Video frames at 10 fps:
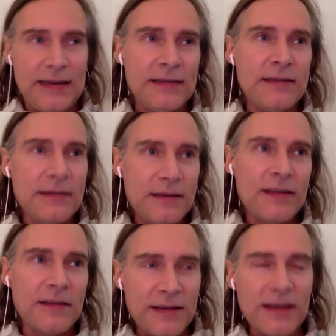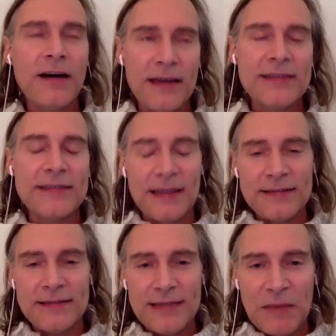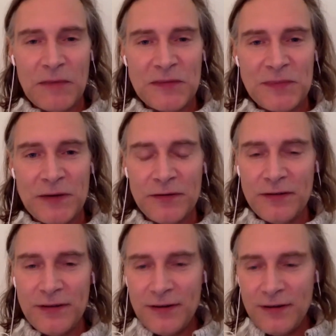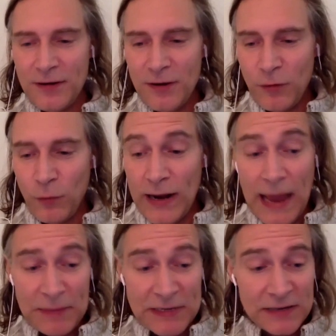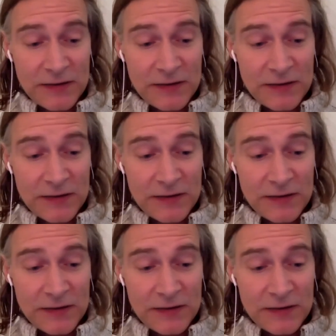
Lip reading: And I was like, oh yes, that must be what happened.